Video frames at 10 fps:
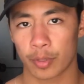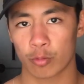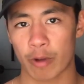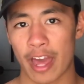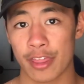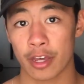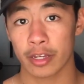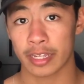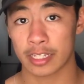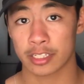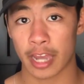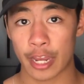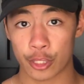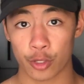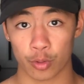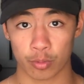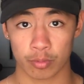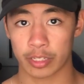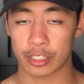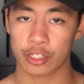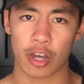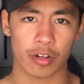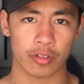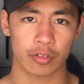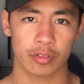but rather inside you, the internal.